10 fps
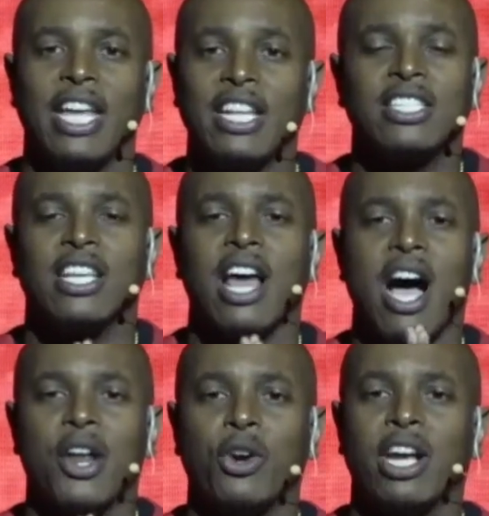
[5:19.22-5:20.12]
And it's an
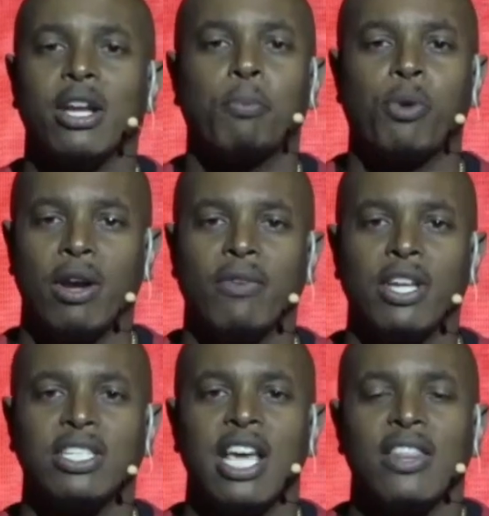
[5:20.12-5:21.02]
honor and a
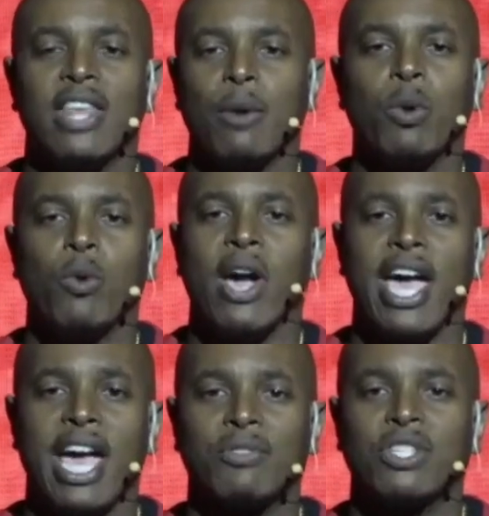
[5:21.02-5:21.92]
privilege that we will
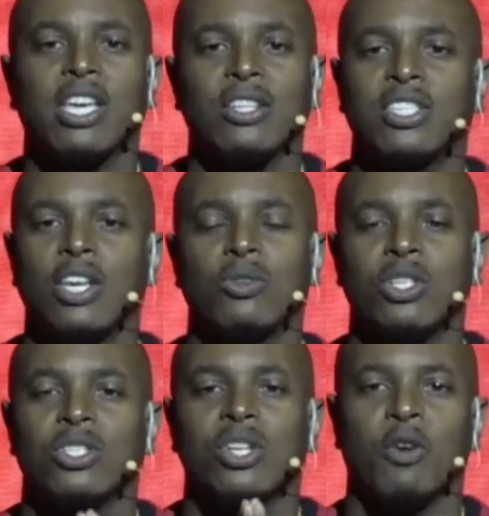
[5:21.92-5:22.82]
have to
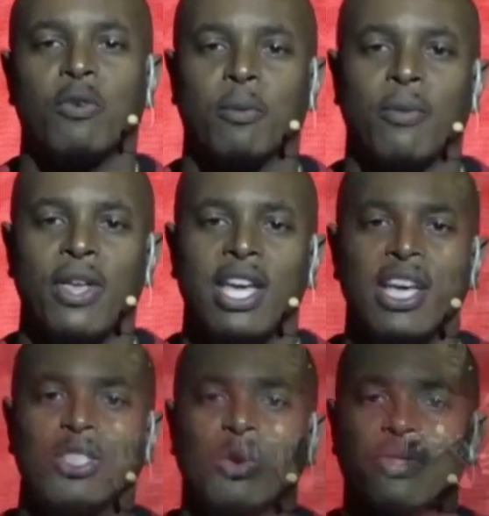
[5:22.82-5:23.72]
continue to serve him.
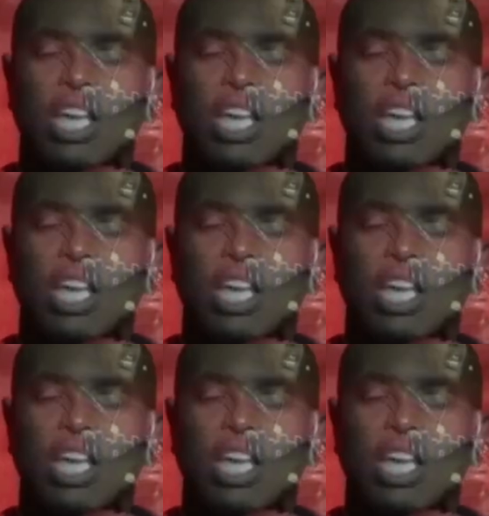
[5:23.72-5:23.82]
So